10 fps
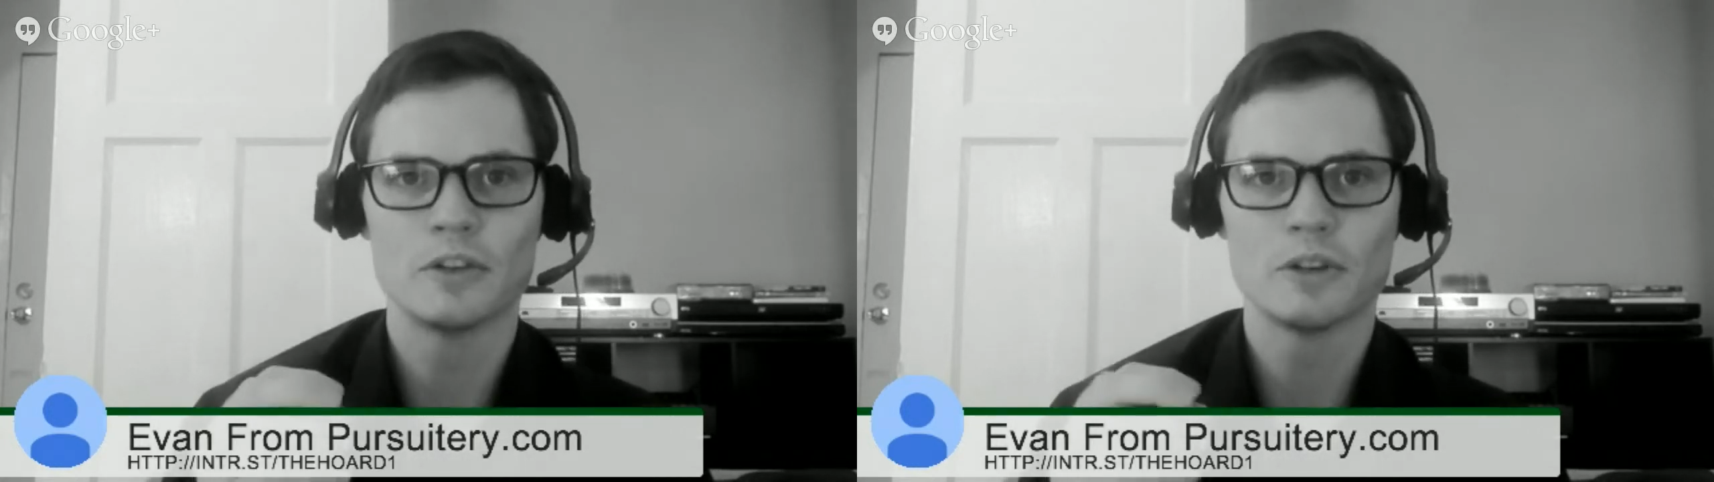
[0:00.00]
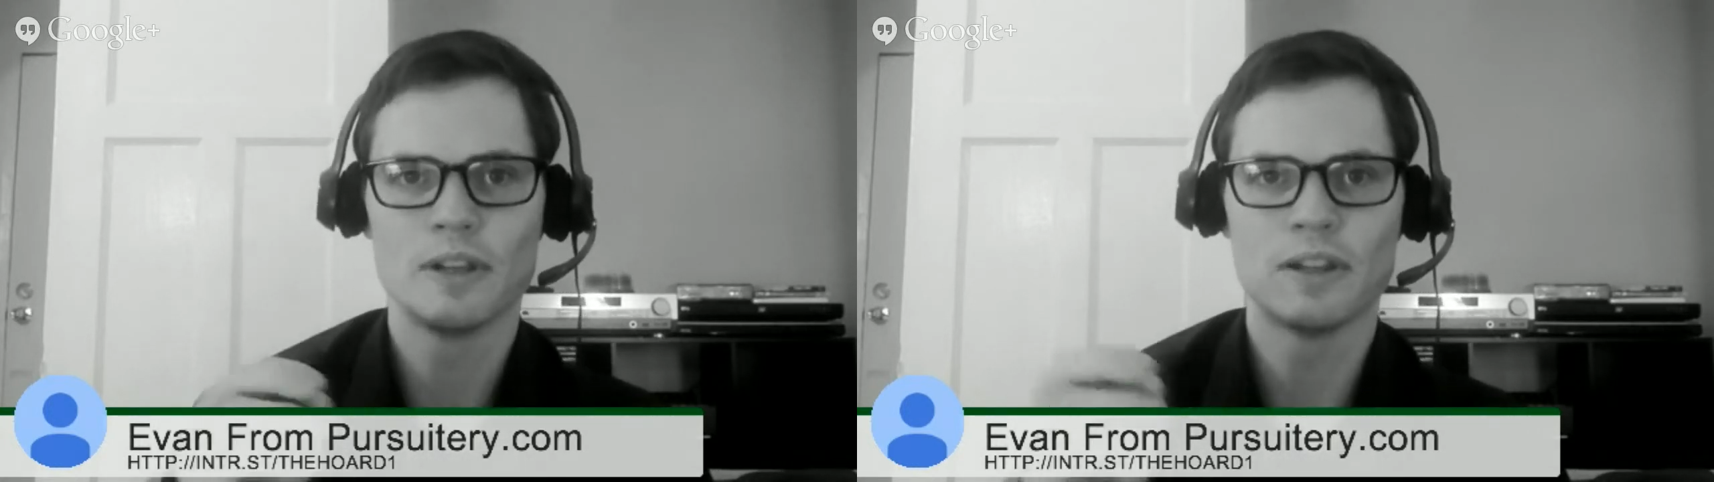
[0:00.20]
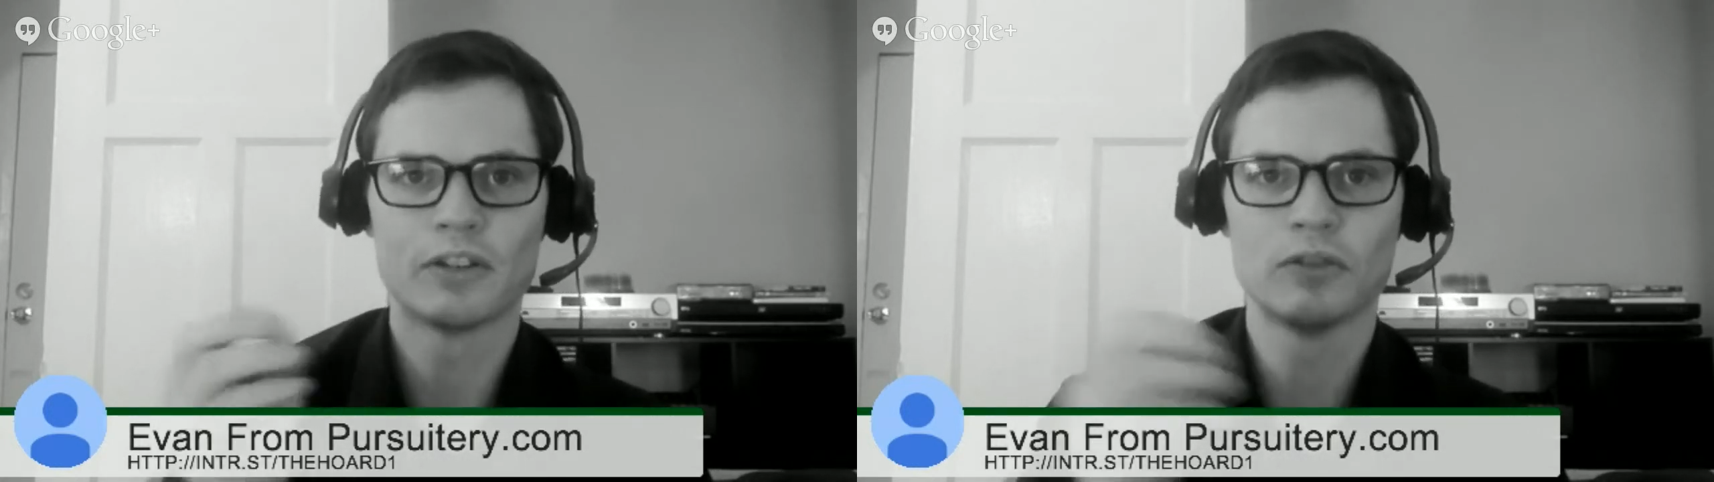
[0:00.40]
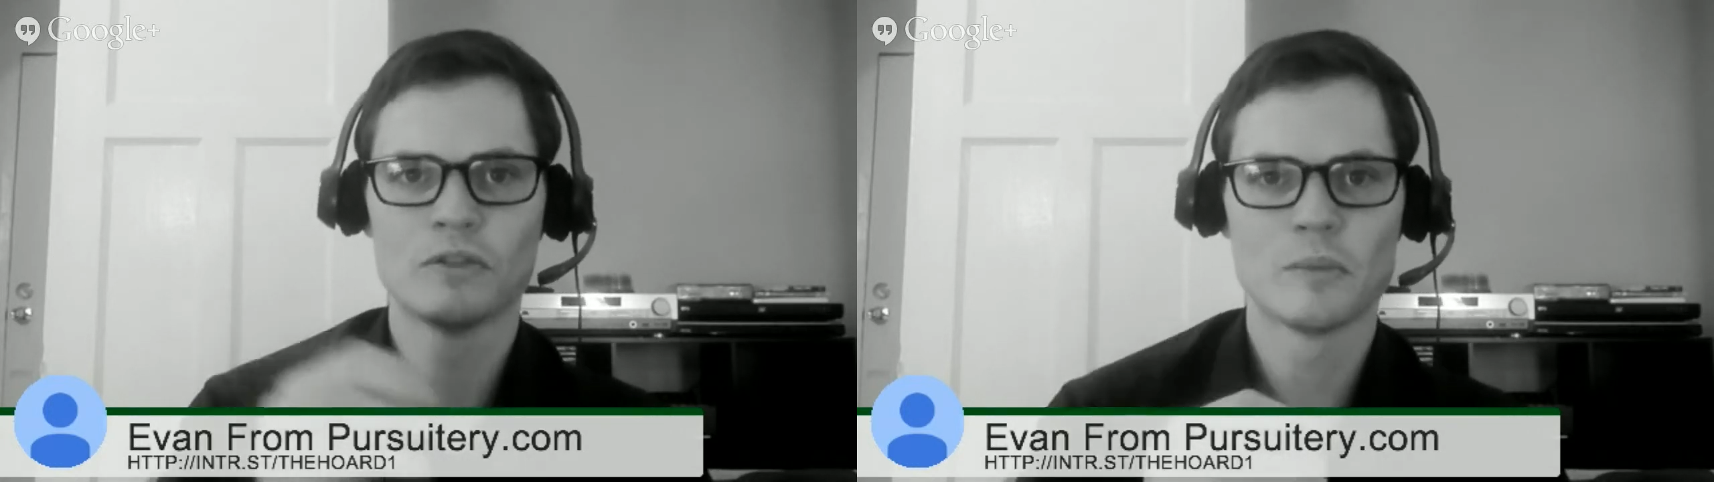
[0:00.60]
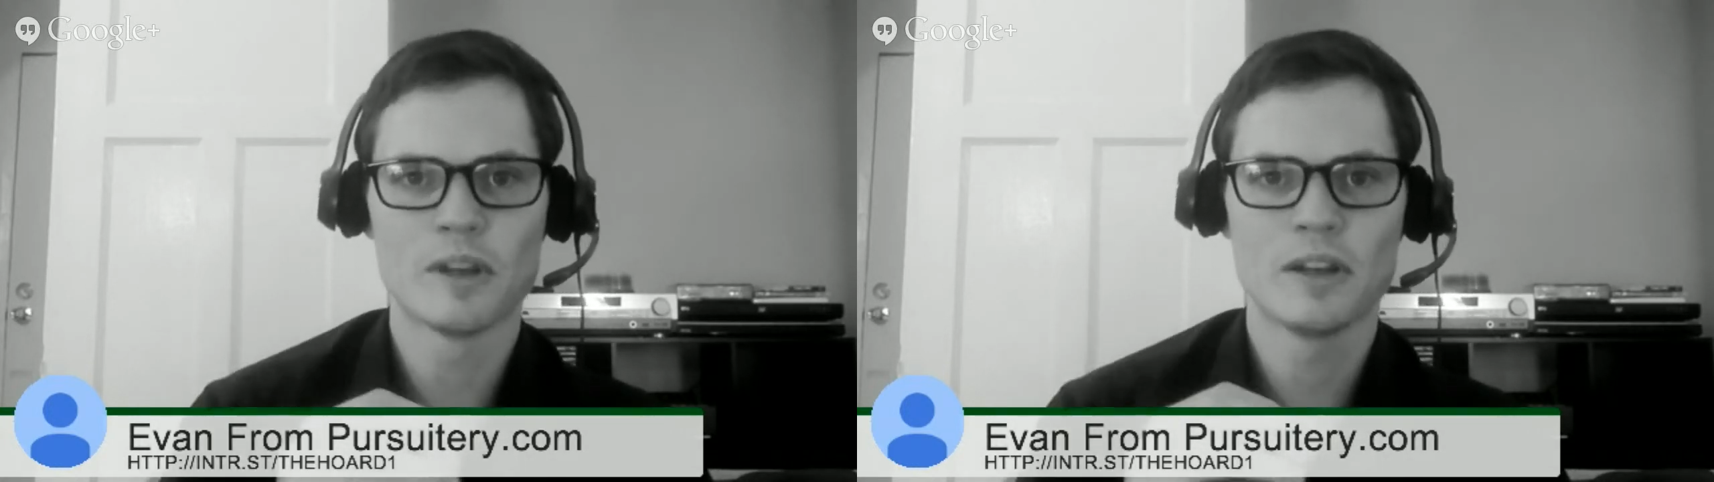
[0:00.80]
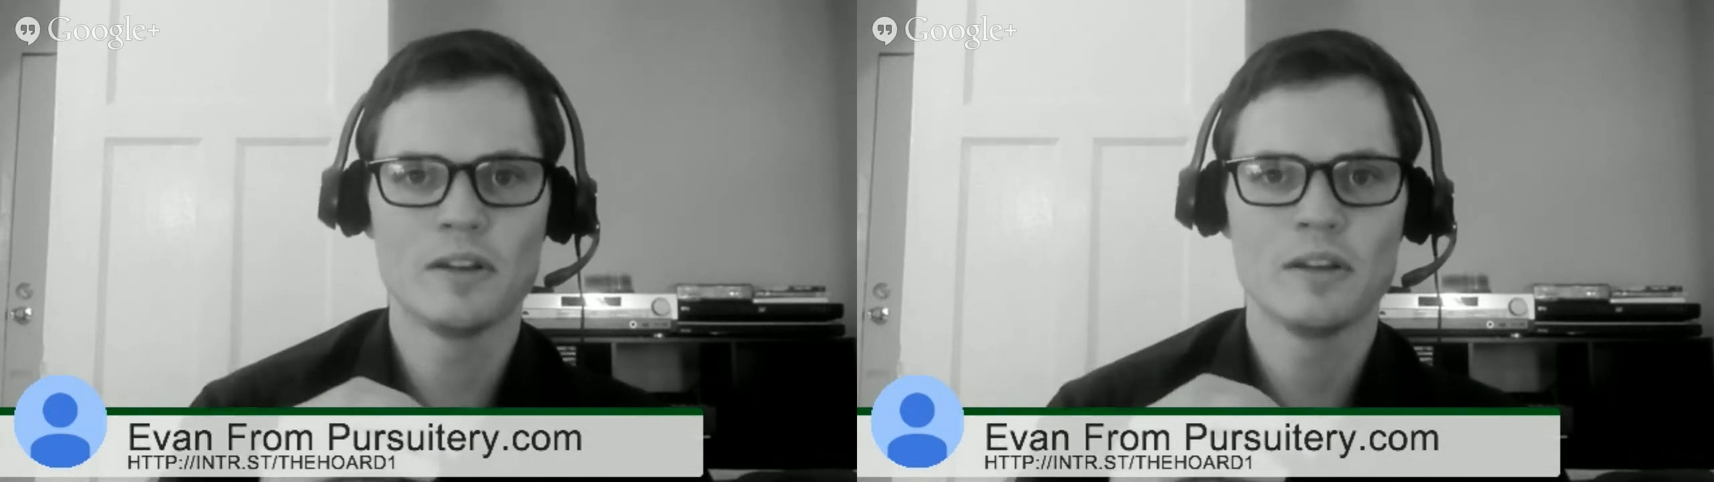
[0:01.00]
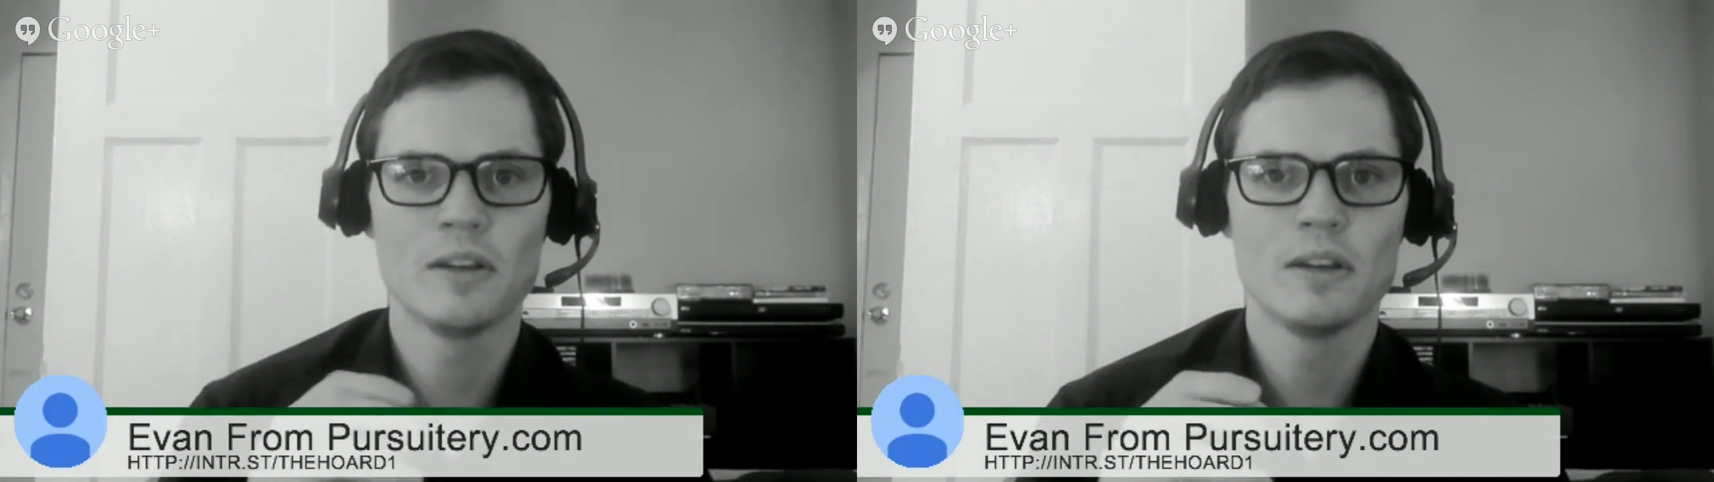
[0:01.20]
entry that you've submitted,